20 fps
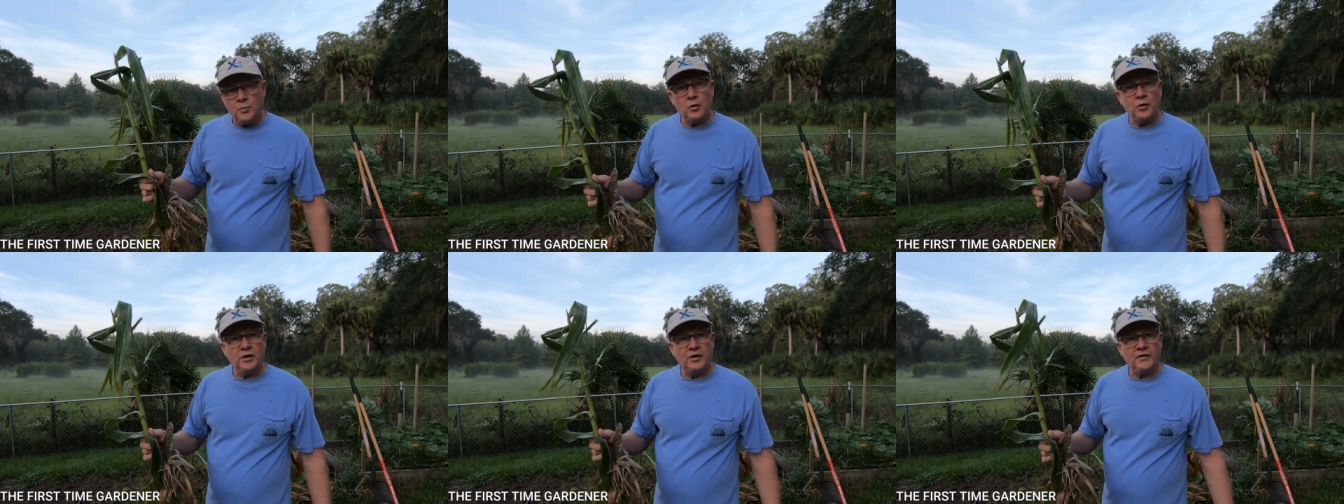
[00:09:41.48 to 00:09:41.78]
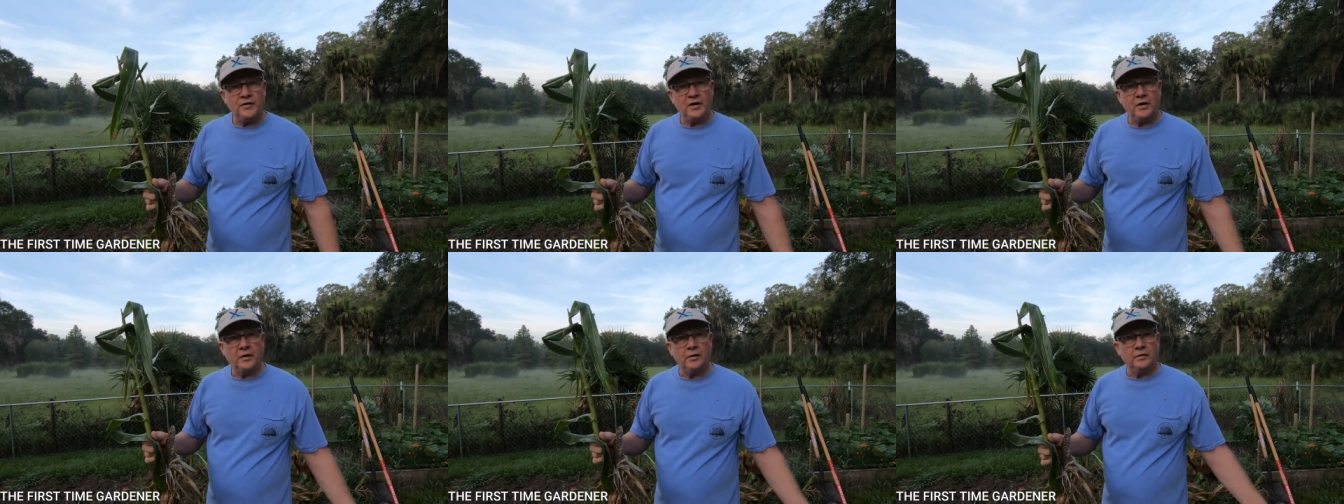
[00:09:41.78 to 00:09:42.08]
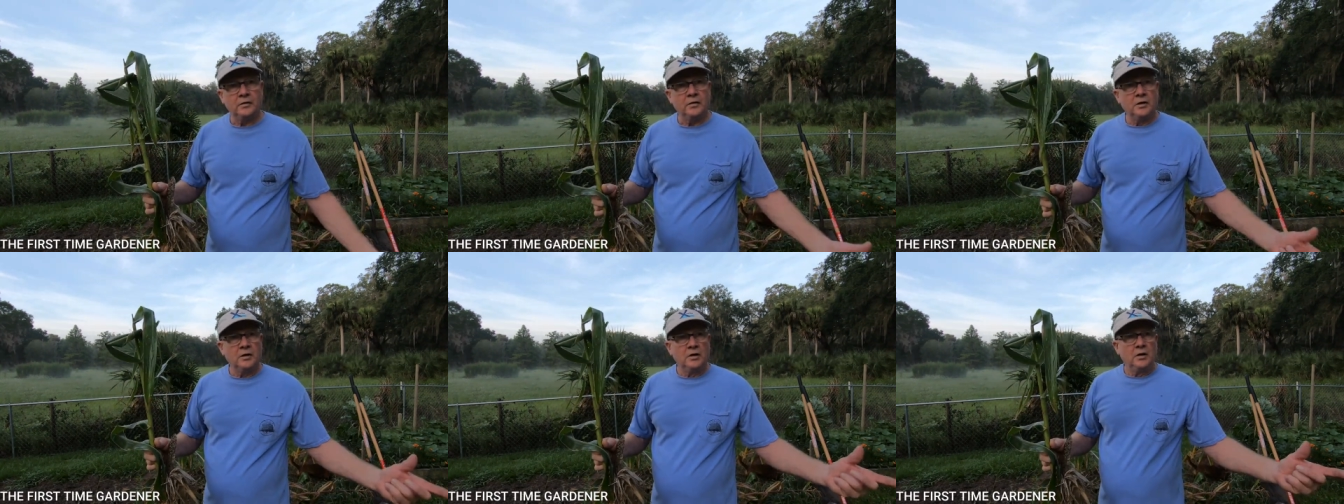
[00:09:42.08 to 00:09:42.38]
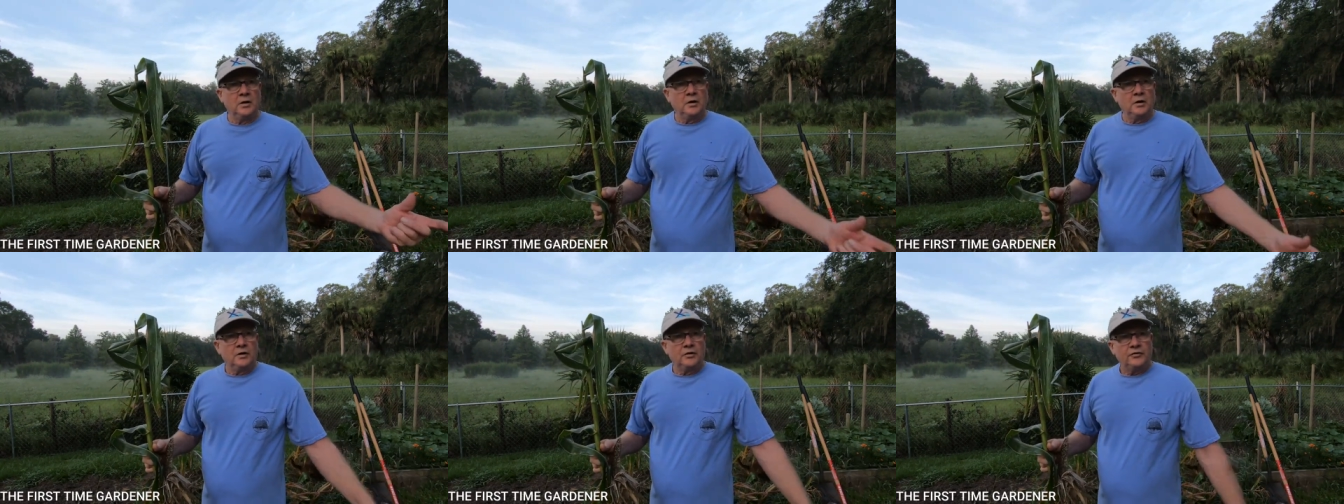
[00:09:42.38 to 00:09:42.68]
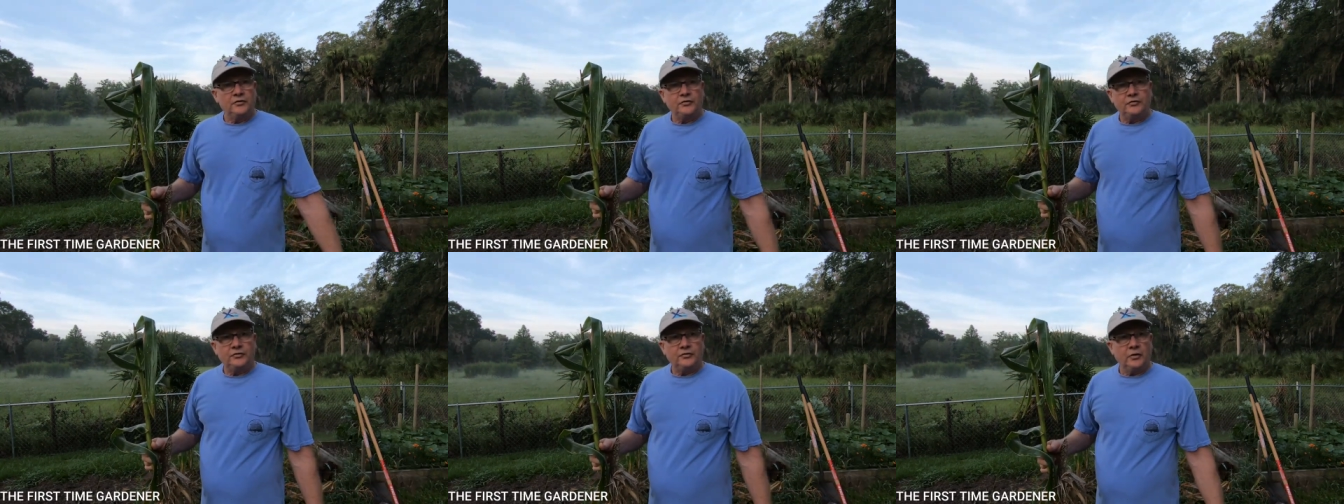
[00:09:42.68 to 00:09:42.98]
put in there
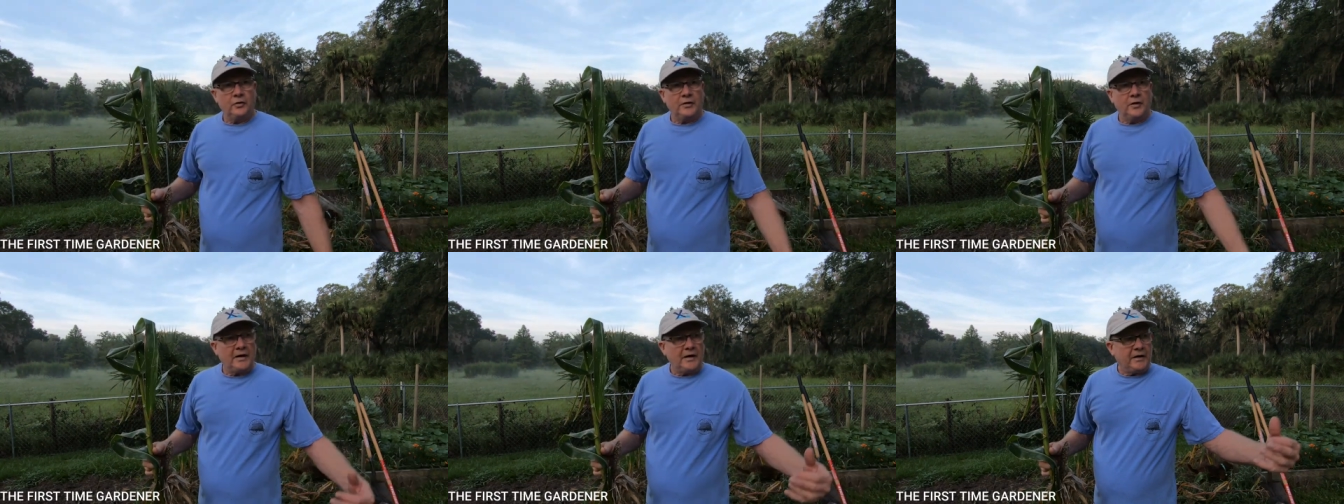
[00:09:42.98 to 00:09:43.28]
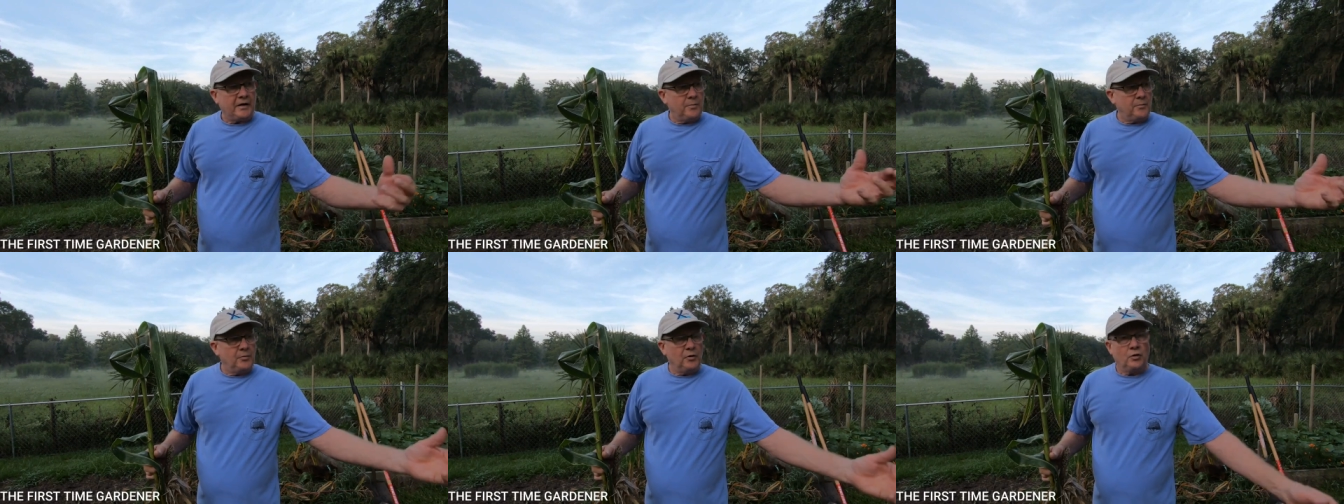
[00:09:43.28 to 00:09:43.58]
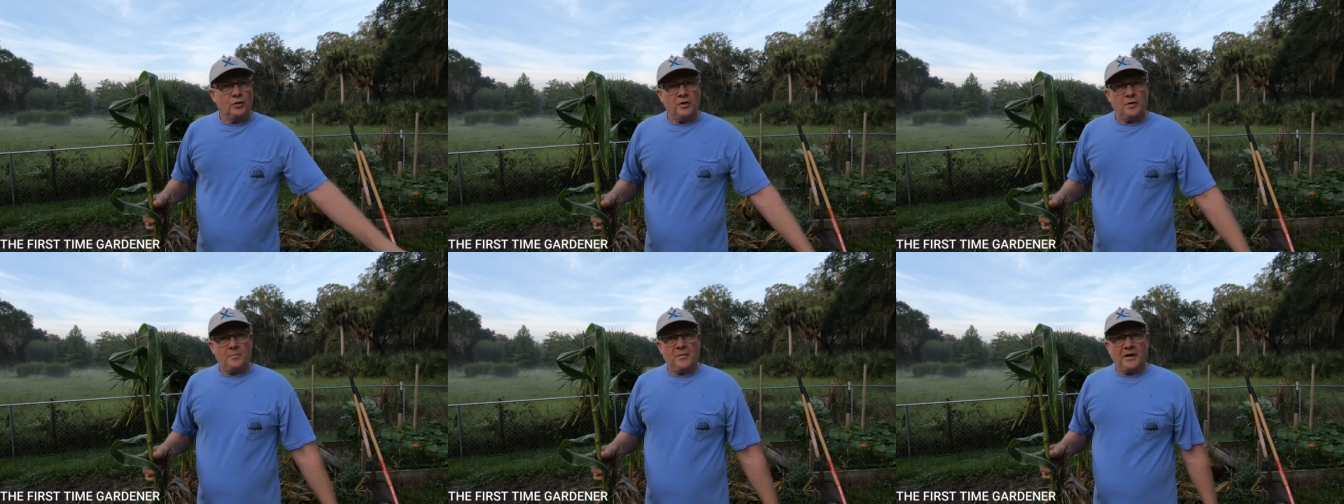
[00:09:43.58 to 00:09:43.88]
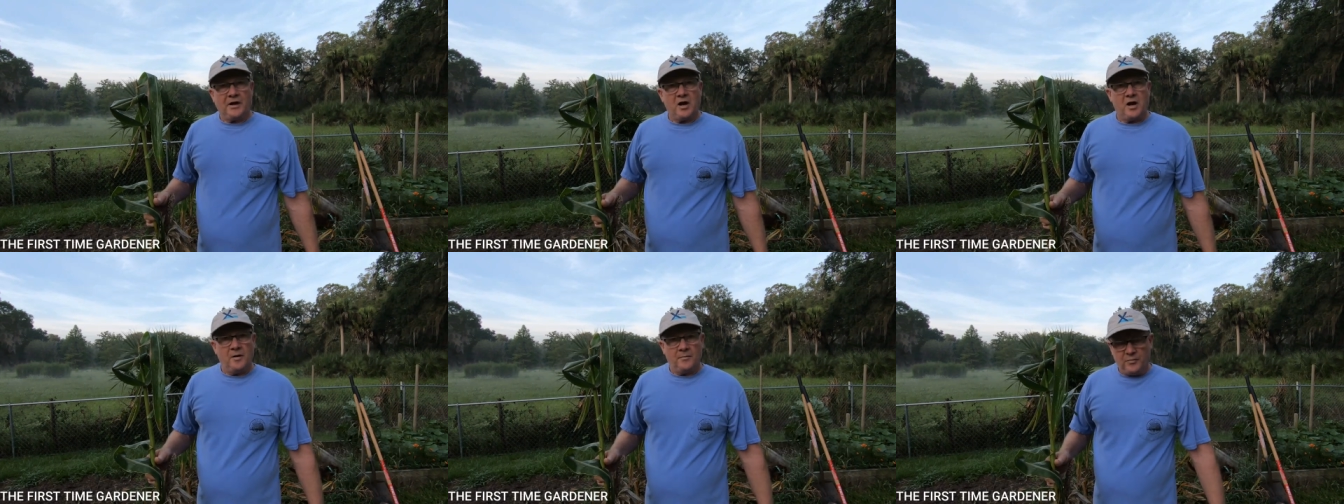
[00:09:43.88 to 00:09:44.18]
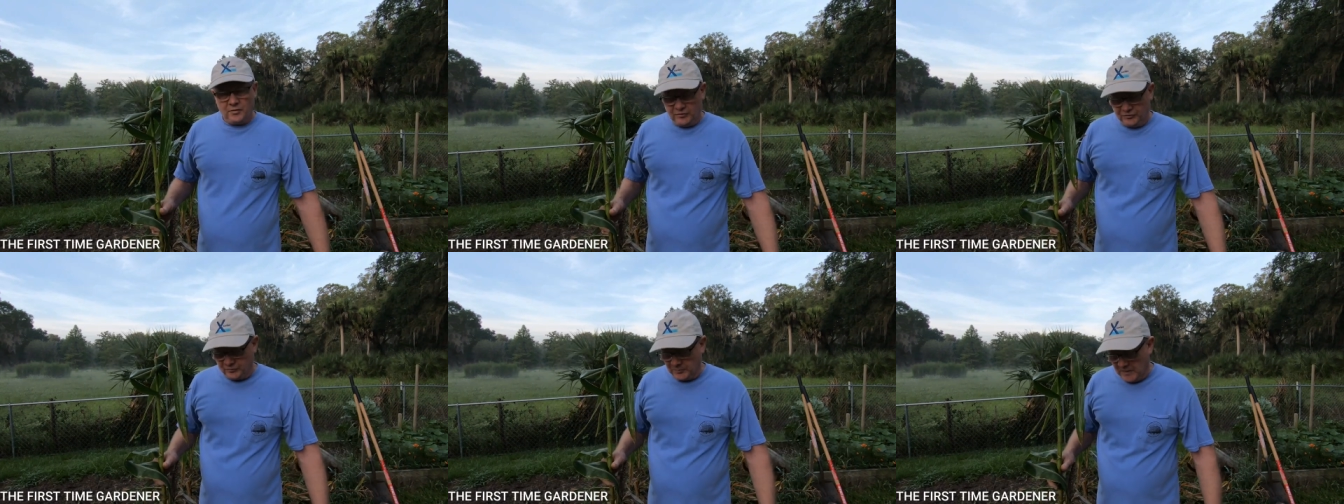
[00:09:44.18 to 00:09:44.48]
so that I can build up my
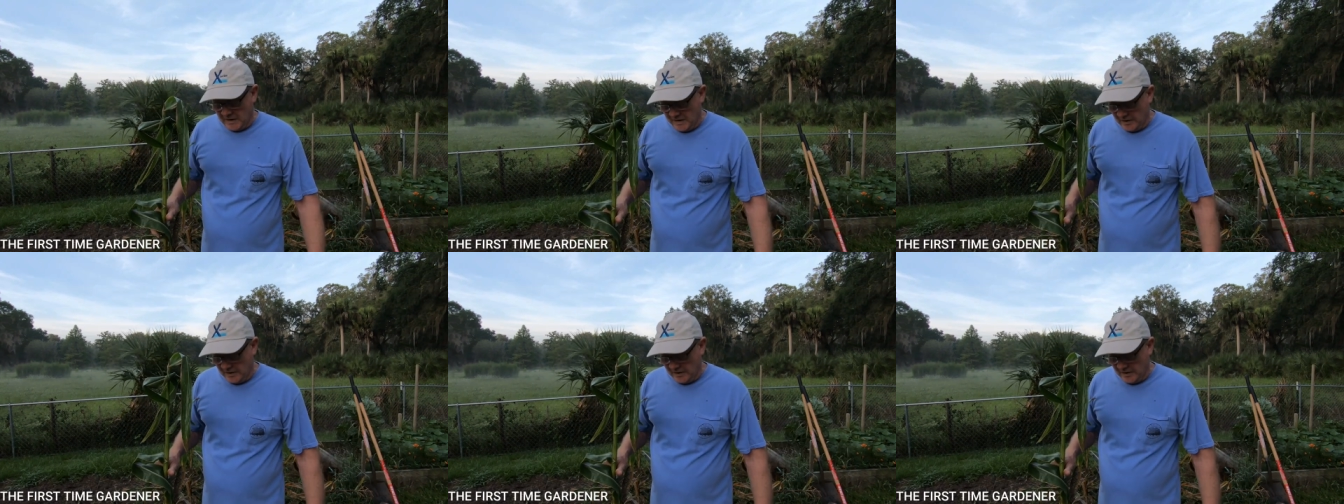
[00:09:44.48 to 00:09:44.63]
compost